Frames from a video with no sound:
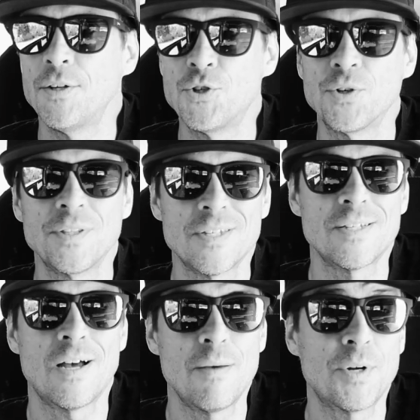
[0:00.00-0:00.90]
during this
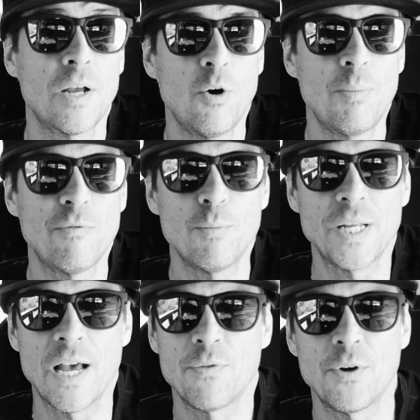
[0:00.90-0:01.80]
time, and I hope
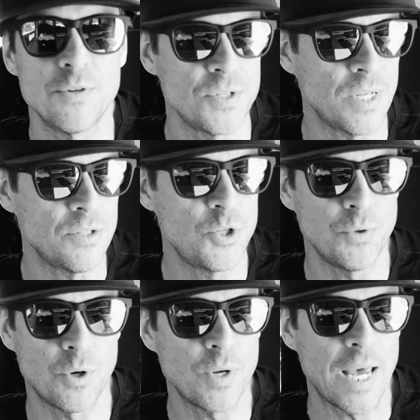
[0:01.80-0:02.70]
everybody out there is
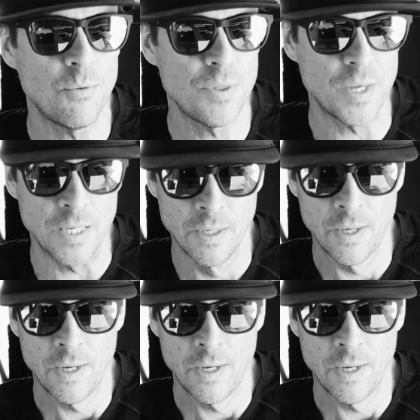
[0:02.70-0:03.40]
doing okay with it.